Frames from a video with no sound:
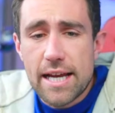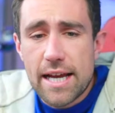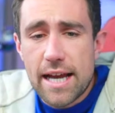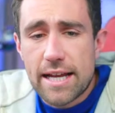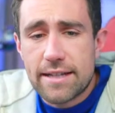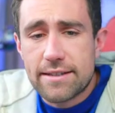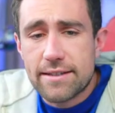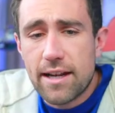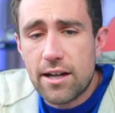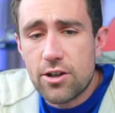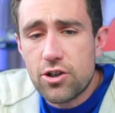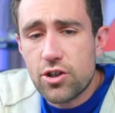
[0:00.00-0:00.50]

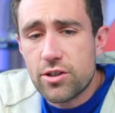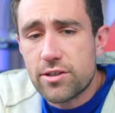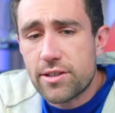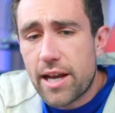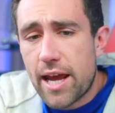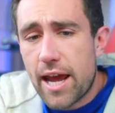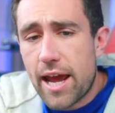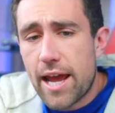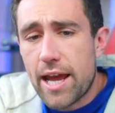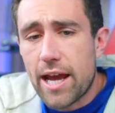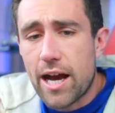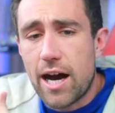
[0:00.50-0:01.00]
it's not just
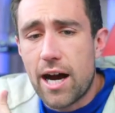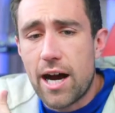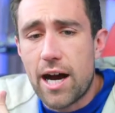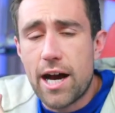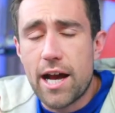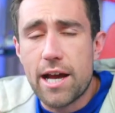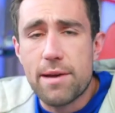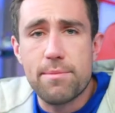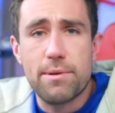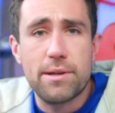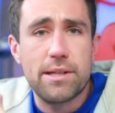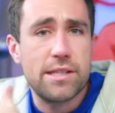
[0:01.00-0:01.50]

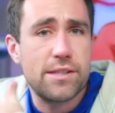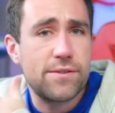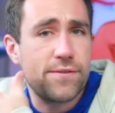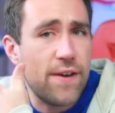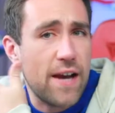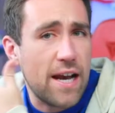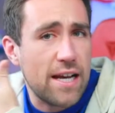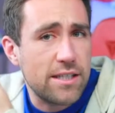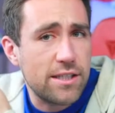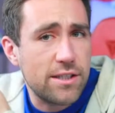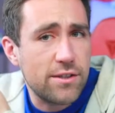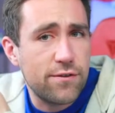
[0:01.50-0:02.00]
AI, but it's
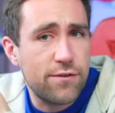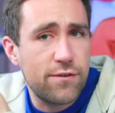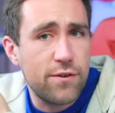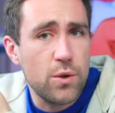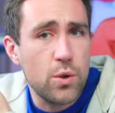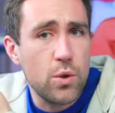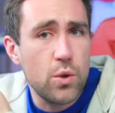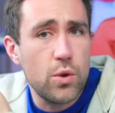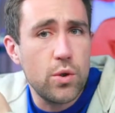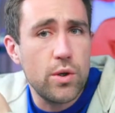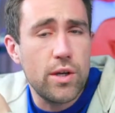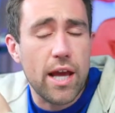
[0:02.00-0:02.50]
fast
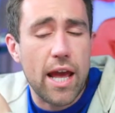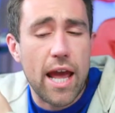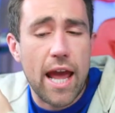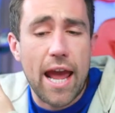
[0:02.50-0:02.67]
food.